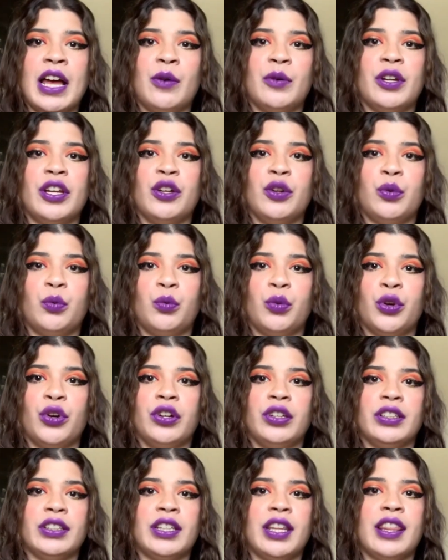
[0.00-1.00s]
out in a
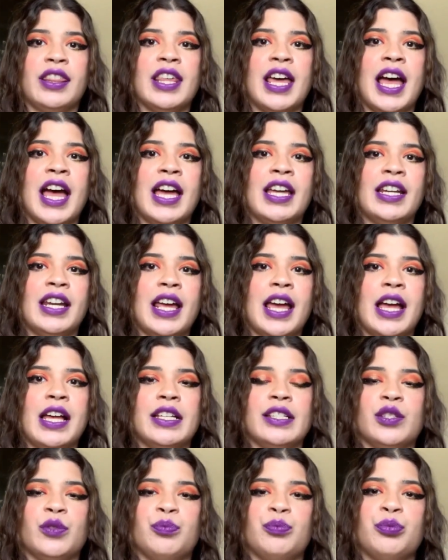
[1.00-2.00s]
world that
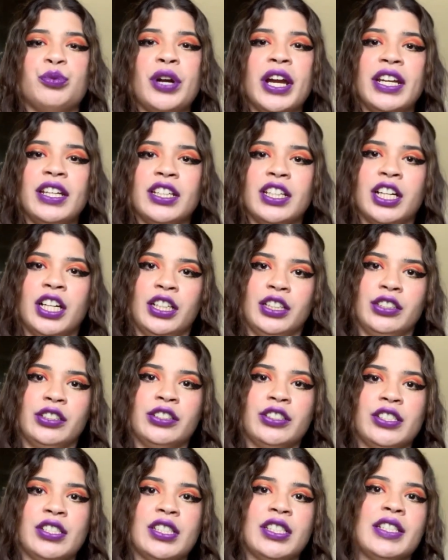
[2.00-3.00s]
has bright
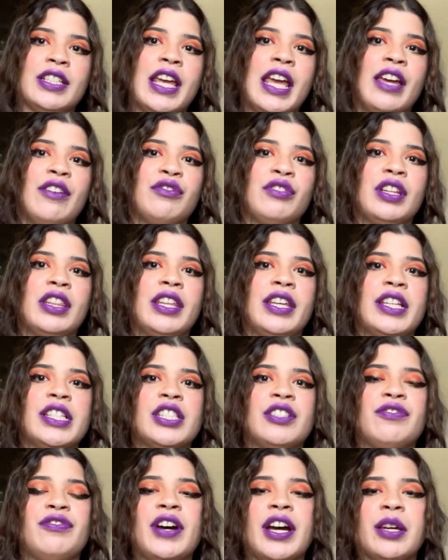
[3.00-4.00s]
colors and everything
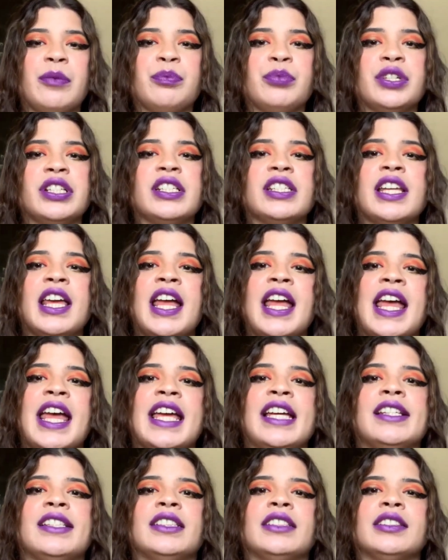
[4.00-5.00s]
is vibrant
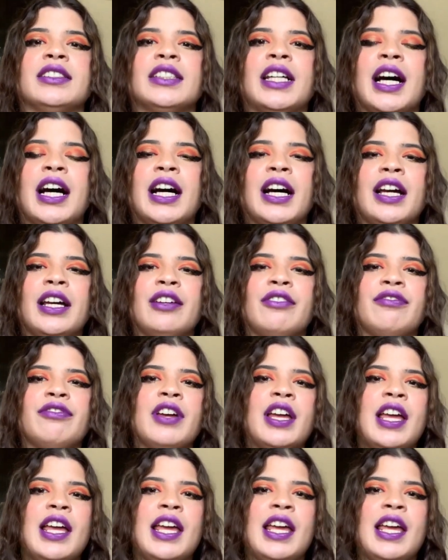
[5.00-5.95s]
and alive